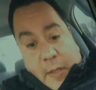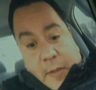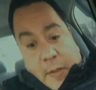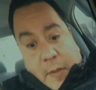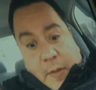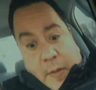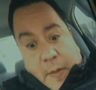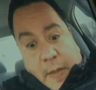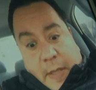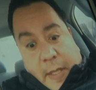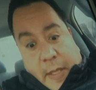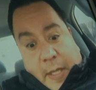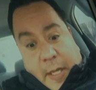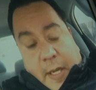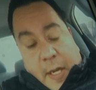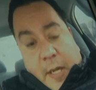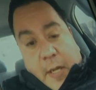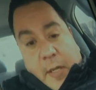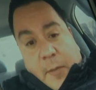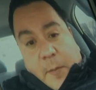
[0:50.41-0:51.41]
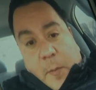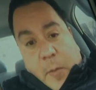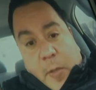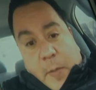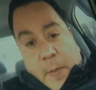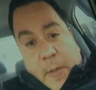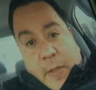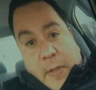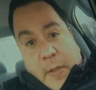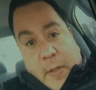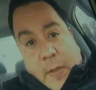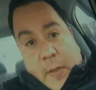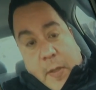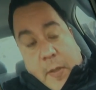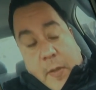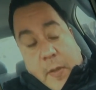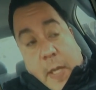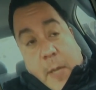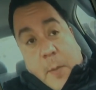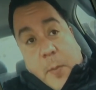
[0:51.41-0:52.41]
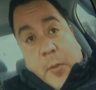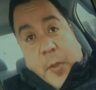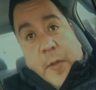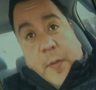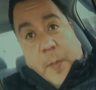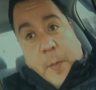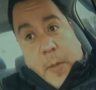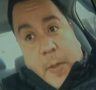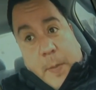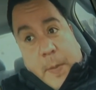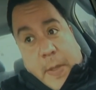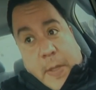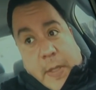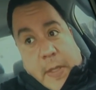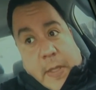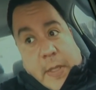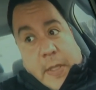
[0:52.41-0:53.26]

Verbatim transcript: during that chaotic moment, that brief moment,